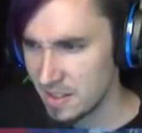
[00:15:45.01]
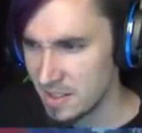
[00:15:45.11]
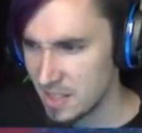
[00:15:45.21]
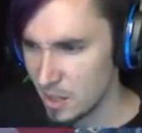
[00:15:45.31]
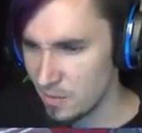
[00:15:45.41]

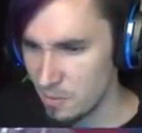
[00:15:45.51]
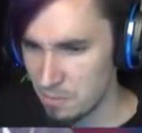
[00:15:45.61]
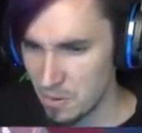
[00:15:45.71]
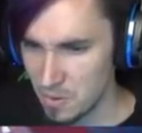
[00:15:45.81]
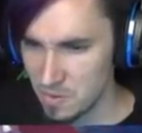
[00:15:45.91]
These telephone
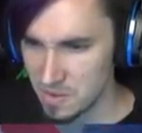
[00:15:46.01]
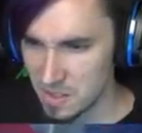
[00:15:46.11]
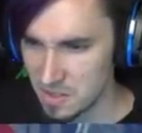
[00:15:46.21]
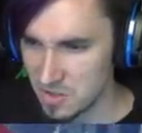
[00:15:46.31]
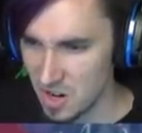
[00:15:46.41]
poles,
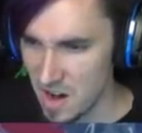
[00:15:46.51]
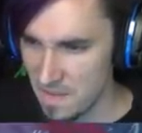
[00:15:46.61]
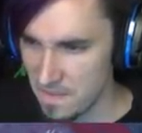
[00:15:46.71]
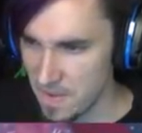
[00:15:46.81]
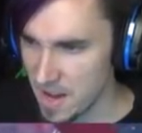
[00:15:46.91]
this
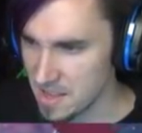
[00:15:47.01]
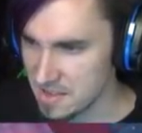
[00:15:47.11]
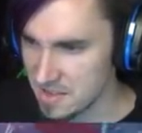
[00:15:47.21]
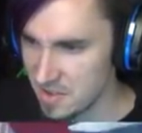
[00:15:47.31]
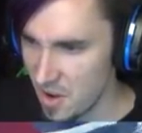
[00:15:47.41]
giant
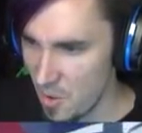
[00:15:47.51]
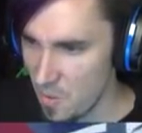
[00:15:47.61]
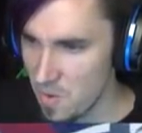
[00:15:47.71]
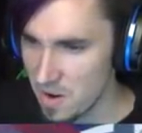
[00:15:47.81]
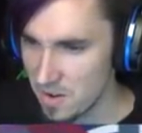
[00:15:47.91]
fence,
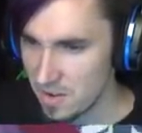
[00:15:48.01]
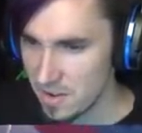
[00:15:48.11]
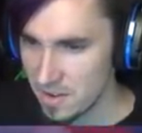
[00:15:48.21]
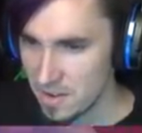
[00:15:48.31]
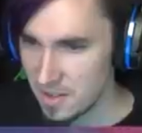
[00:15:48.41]
no.
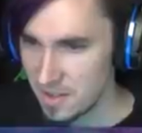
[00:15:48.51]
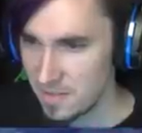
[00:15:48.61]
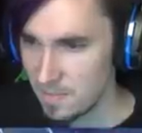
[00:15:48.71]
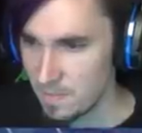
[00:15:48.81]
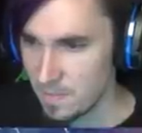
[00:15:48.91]

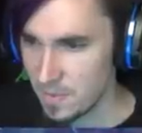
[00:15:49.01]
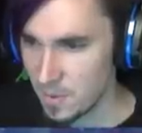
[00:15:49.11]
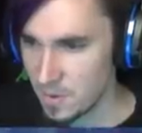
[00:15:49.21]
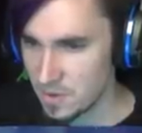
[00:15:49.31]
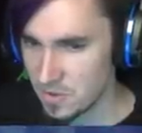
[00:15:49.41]

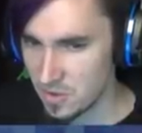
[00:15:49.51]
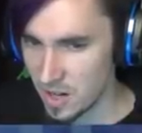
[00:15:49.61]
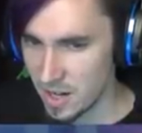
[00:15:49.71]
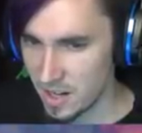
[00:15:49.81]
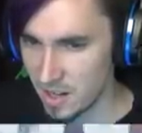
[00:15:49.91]
No, this
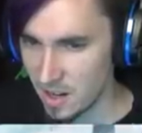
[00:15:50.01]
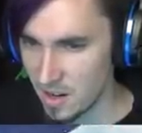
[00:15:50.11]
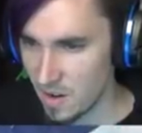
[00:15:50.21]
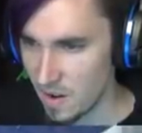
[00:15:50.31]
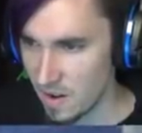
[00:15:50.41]
giant
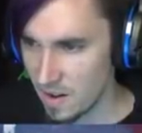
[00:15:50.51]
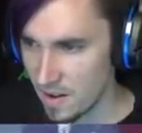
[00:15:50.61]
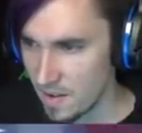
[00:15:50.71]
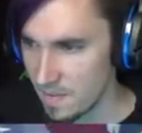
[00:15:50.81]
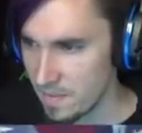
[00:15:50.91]
car
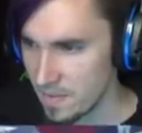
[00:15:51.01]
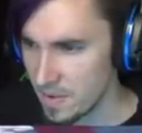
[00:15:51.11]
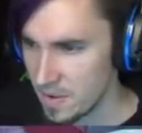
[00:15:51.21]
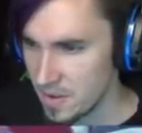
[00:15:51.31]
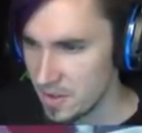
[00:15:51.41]

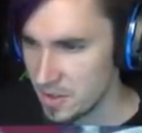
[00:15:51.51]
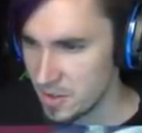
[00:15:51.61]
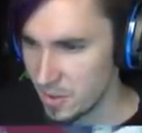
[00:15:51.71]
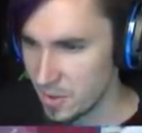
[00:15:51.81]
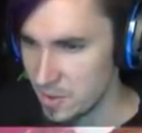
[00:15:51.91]
used
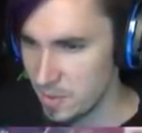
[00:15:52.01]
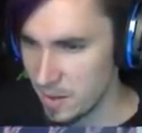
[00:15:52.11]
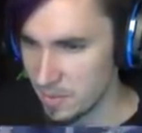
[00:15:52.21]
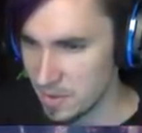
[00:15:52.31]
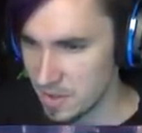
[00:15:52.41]
to always be
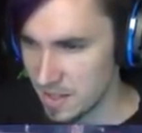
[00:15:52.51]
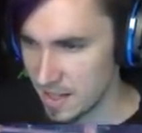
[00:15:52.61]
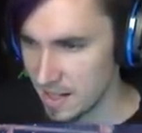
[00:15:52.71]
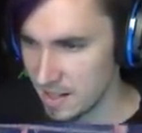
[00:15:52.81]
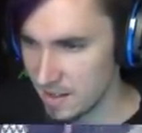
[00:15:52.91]
able to just
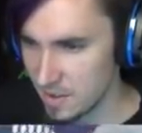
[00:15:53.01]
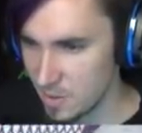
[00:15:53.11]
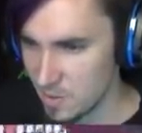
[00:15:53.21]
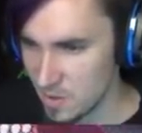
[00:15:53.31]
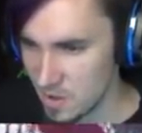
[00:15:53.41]
get in here,
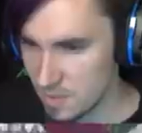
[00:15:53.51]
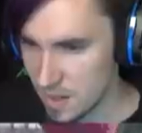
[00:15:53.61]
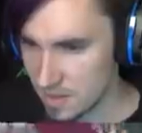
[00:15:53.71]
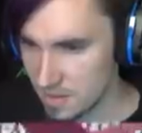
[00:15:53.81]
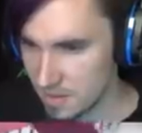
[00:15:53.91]
no
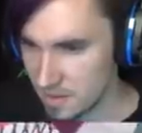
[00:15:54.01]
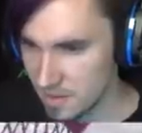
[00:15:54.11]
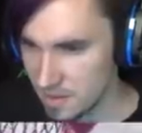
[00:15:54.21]
trespassing.